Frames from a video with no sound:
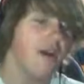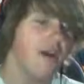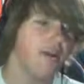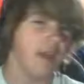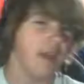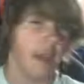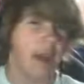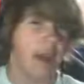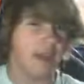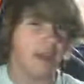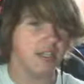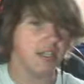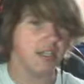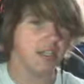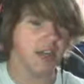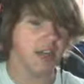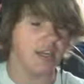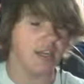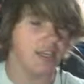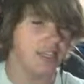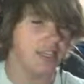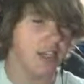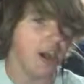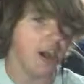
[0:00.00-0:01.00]
okay, I just
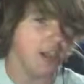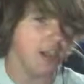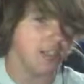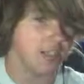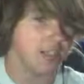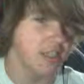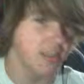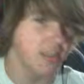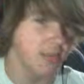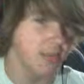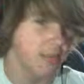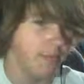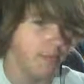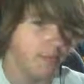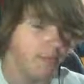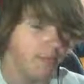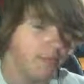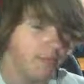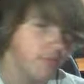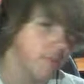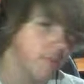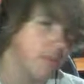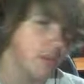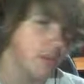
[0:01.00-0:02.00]
gotta dodge them.
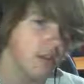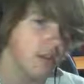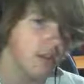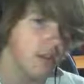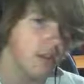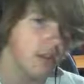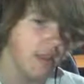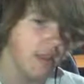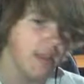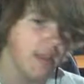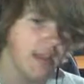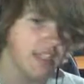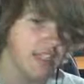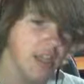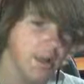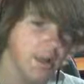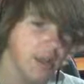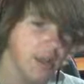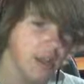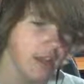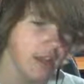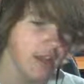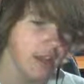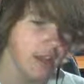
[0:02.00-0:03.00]
And that's
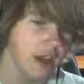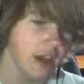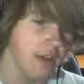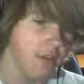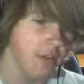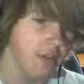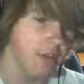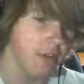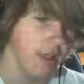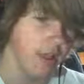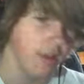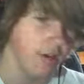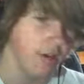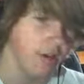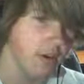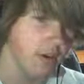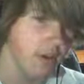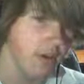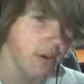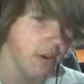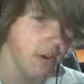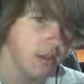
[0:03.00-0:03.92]
how I got the other letter.